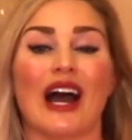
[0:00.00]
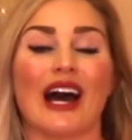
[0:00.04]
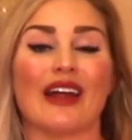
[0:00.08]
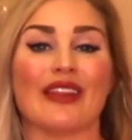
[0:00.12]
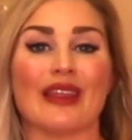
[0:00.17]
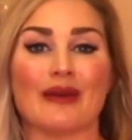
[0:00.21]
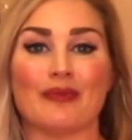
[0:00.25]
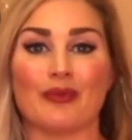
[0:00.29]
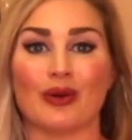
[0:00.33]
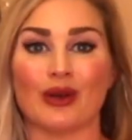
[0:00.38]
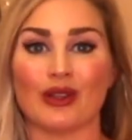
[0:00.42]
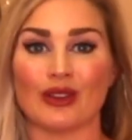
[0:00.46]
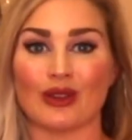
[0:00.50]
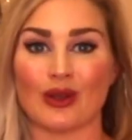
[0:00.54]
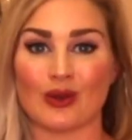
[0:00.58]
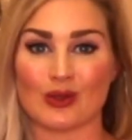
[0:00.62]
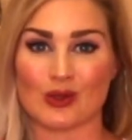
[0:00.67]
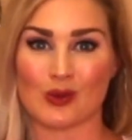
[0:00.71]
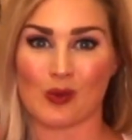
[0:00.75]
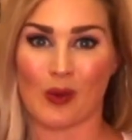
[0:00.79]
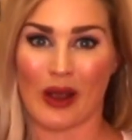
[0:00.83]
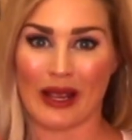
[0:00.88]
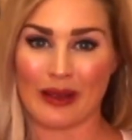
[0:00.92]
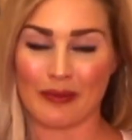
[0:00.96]
how they put
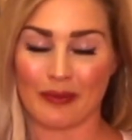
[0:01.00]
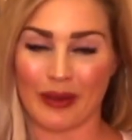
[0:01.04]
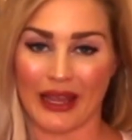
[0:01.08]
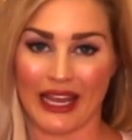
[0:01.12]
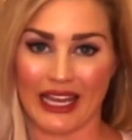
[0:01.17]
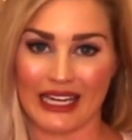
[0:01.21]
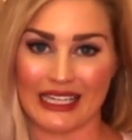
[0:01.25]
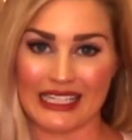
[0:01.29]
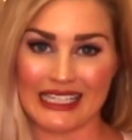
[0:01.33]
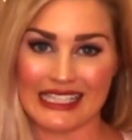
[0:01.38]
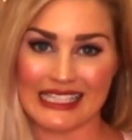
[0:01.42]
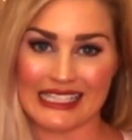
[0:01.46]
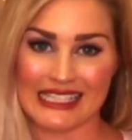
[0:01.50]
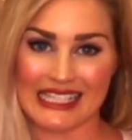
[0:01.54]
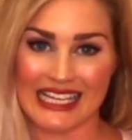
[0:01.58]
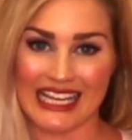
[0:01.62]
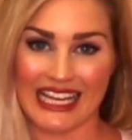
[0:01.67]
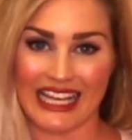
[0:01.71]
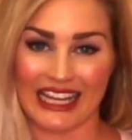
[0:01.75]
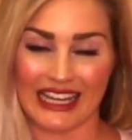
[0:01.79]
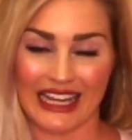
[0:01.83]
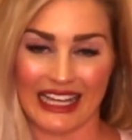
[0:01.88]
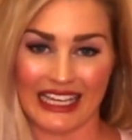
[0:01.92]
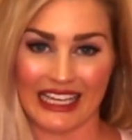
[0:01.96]
those white
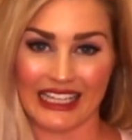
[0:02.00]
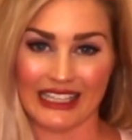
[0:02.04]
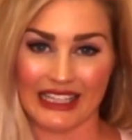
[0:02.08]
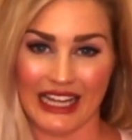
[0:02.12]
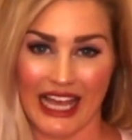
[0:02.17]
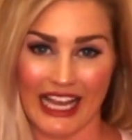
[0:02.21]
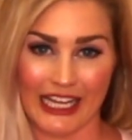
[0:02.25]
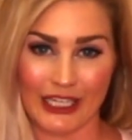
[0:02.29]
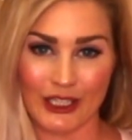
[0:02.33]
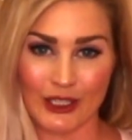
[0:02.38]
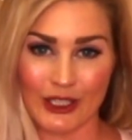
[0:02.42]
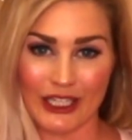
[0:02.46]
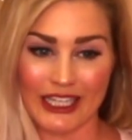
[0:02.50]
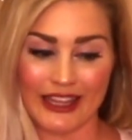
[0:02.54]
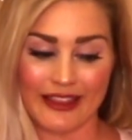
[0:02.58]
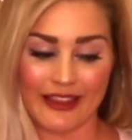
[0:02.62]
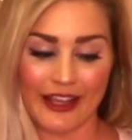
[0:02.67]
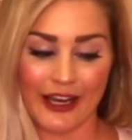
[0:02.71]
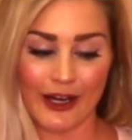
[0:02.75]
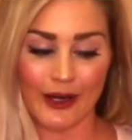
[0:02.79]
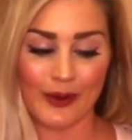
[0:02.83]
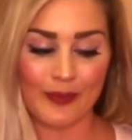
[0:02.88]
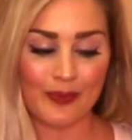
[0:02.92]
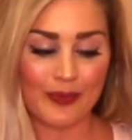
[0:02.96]
panties, like a liner in
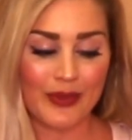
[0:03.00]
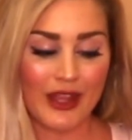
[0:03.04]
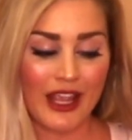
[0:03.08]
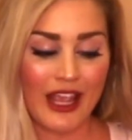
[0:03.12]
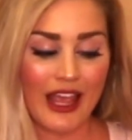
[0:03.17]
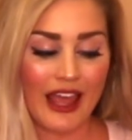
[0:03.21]
there?